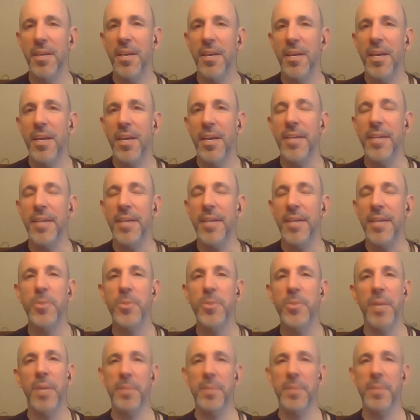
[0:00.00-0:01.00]
And here's what I
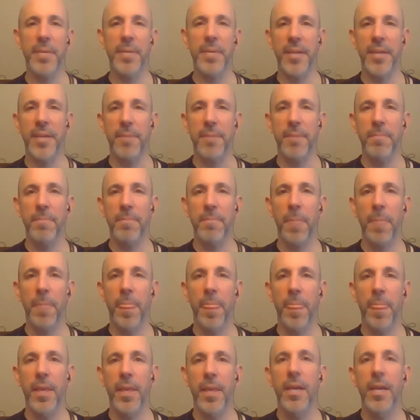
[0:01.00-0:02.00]
mean by that.
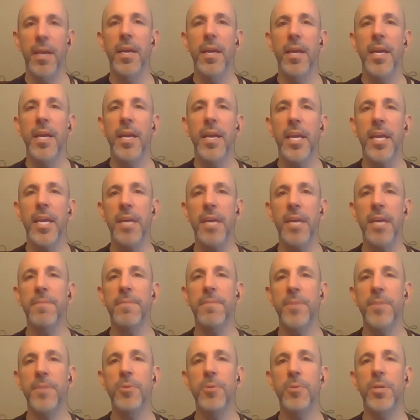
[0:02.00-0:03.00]
If
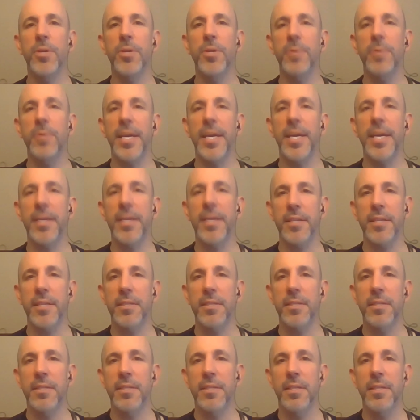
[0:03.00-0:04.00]
you don't get it,
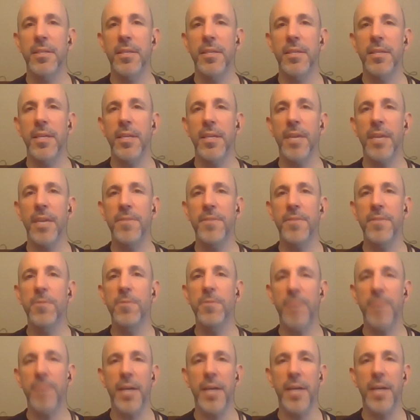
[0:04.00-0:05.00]
if you
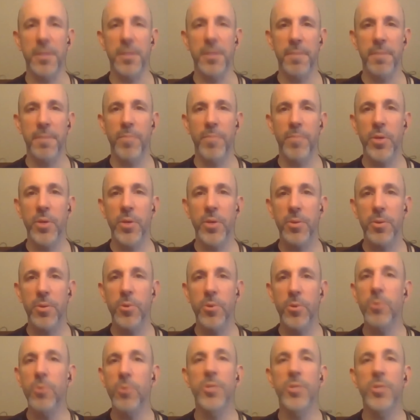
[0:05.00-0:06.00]
fail,
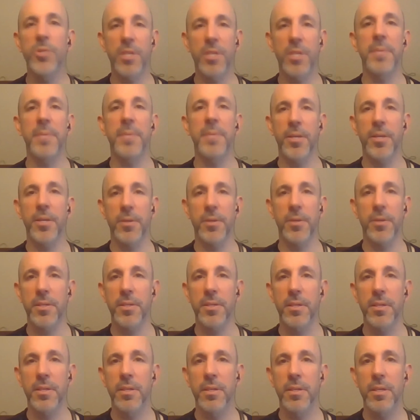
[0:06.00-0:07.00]
who's going to be hurt?
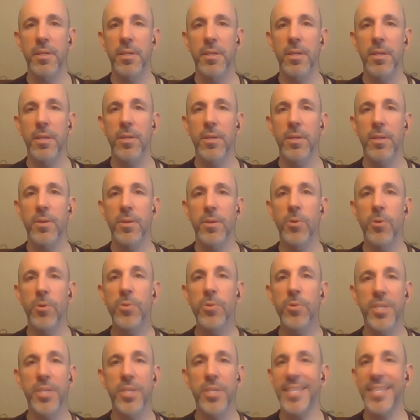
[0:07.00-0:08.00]
Who's
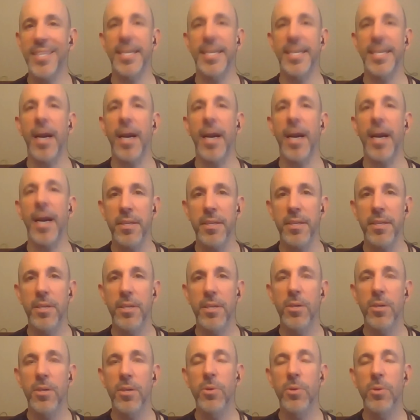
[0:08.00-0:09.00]
going to die?
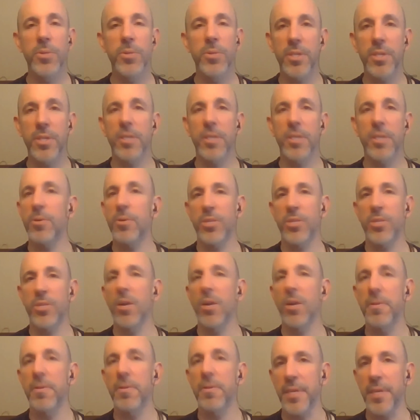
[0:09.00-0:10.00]
Who's going to go
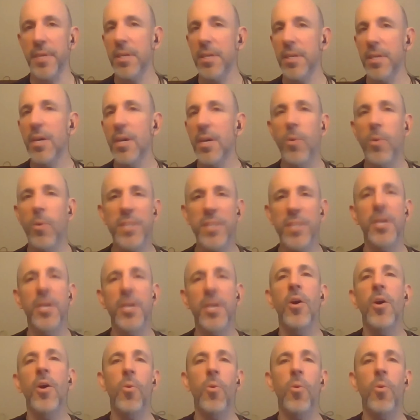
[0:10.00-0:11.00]
starving?
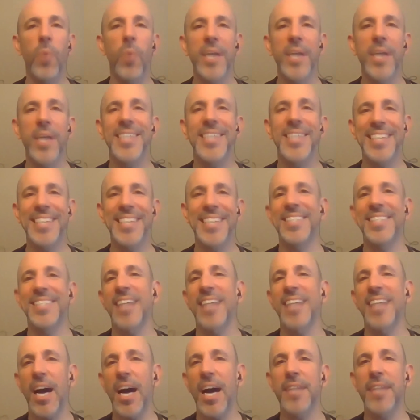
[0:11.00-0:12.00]
What is the
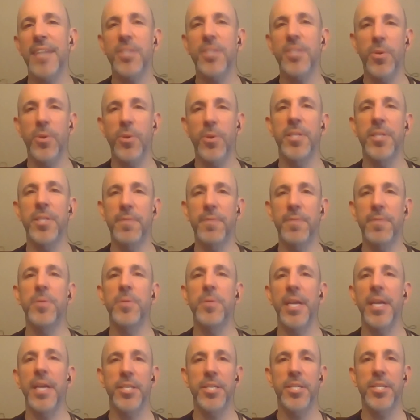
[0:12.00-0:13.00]
consequence of you not
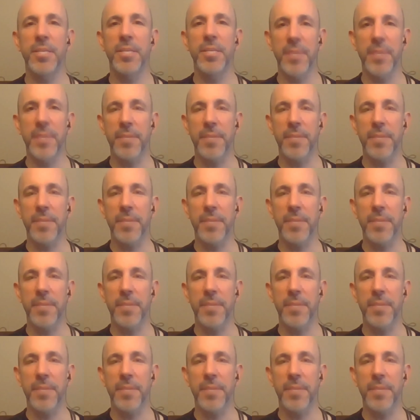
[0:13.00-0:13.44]
achieving it?